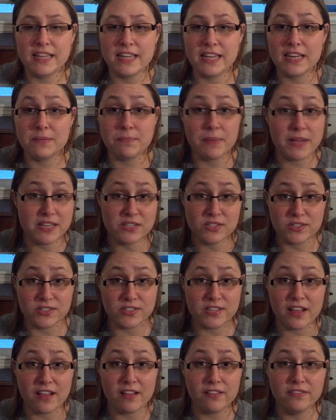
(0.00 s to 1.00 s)
and pace
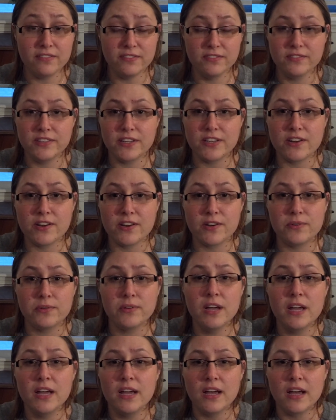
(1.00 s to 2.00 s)
yourself, you know.
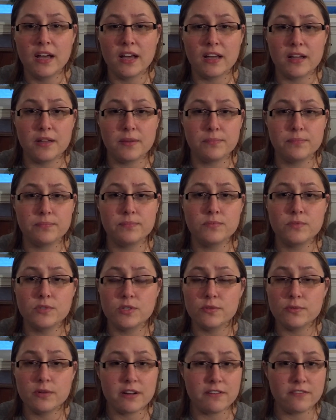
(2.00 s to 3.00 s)

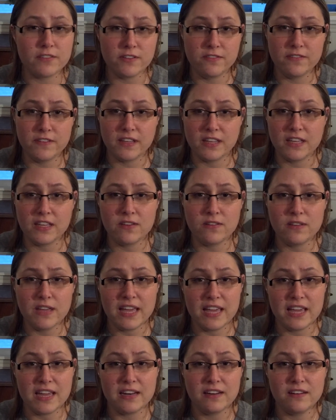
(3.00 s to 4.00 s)
Do whatever you feel like you
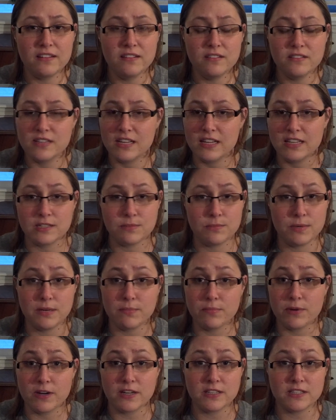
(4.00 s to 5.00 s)
can. Take as many
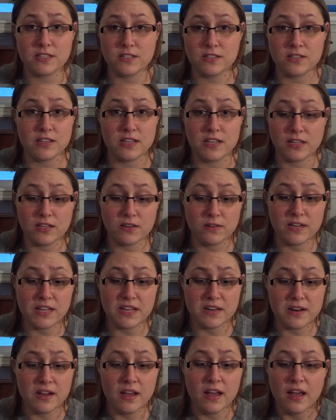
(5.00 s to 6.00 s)
breaks as you think you
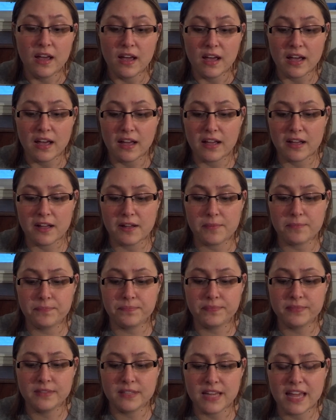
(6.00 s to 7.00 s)
need.
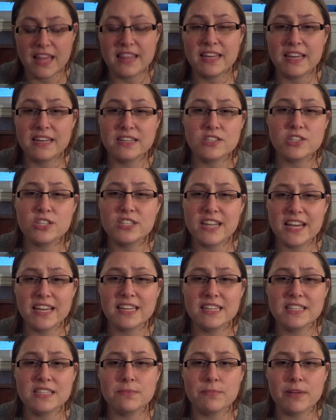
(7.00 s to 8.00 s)
And then just take
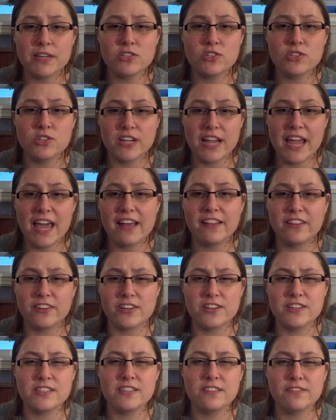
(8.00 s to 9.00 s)
in some extra
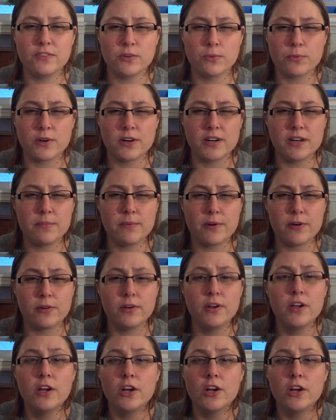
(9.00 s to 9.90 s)
calories if you're worried about